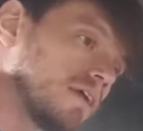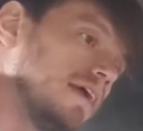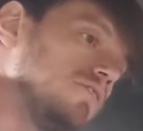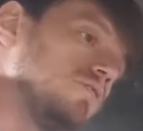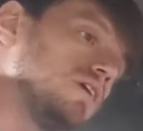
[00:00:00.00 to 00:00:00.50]

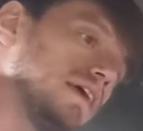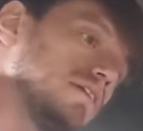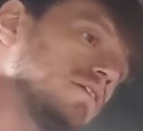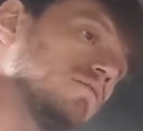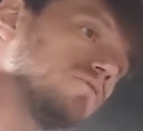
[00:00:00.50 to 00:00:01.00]
and you
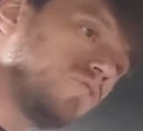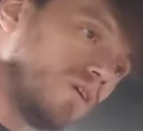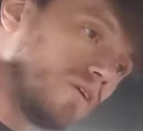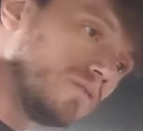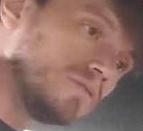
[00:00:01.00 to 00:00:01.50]
get
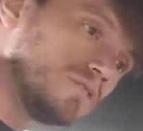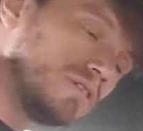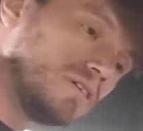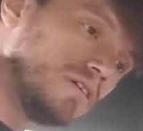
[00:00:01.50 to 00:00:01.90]
confused,